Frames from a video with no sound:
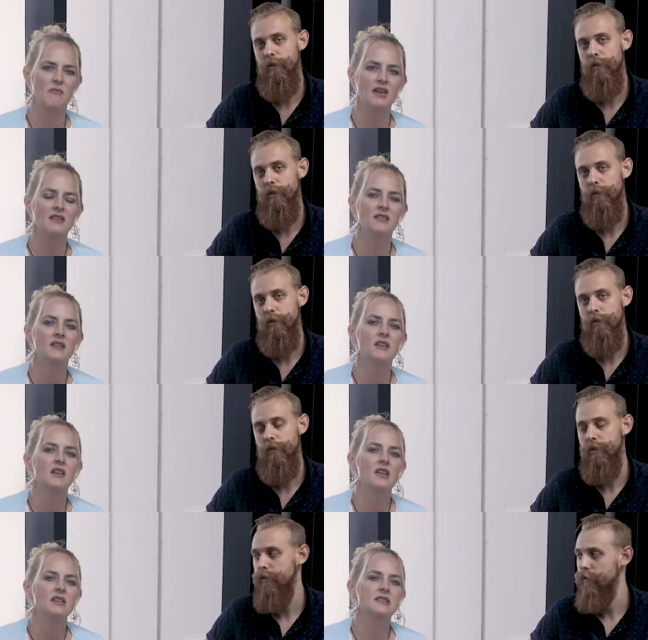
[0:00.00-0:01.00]
Speaker 1: met
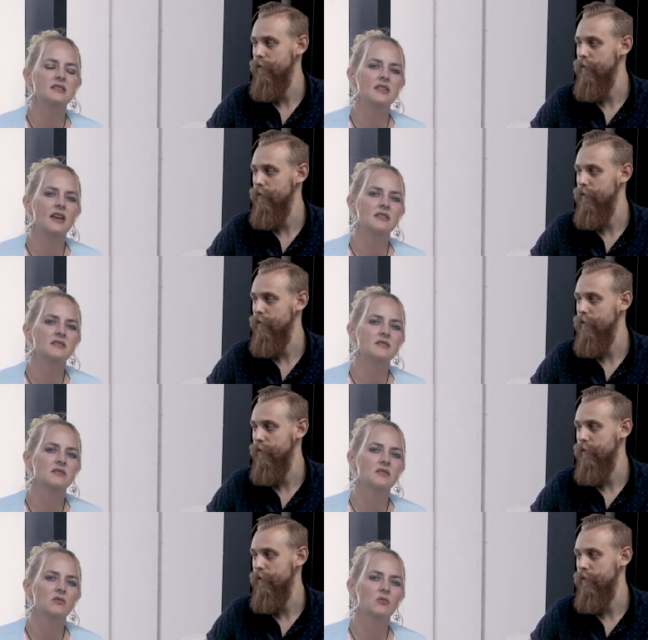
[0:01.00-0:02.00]
is that
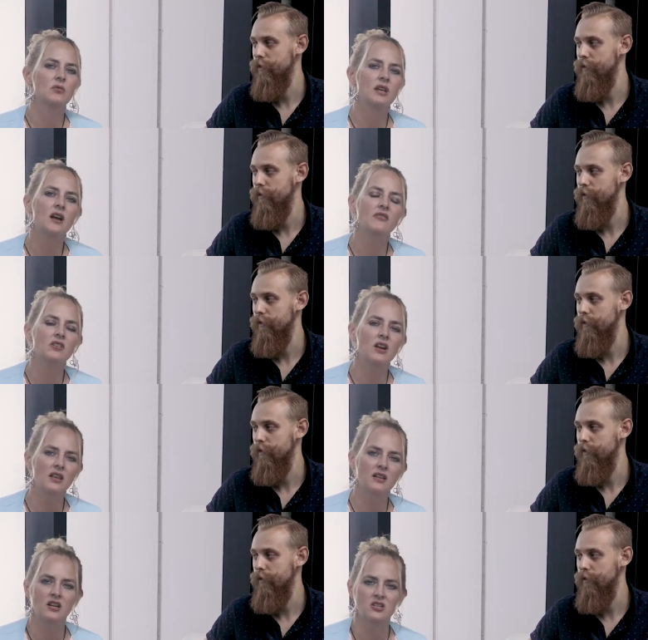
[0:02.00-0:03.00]
we offer a
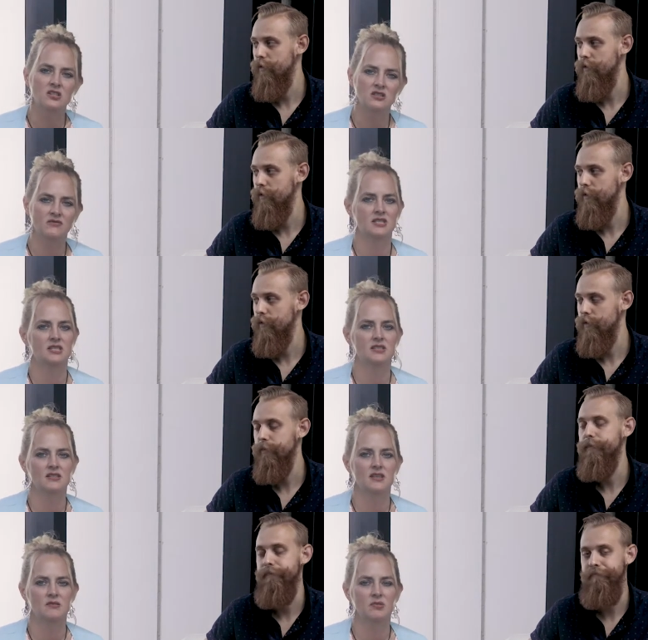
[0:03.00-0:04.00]
la carte services
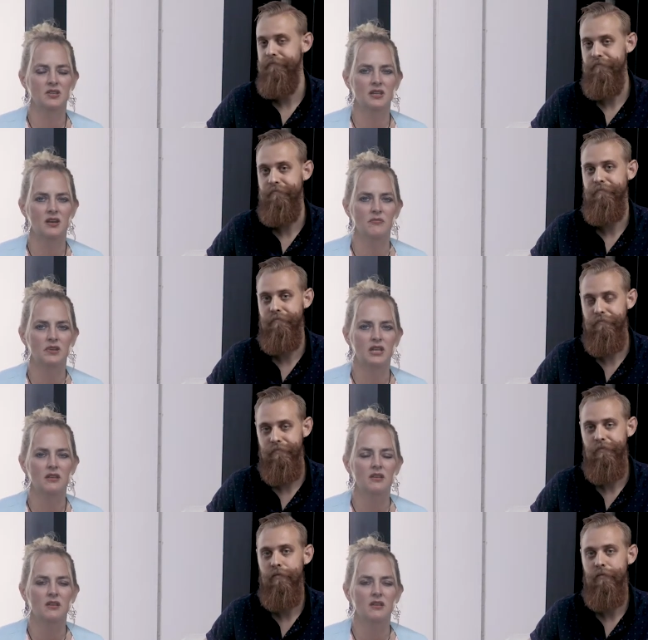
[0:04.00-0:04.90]
as a billing company.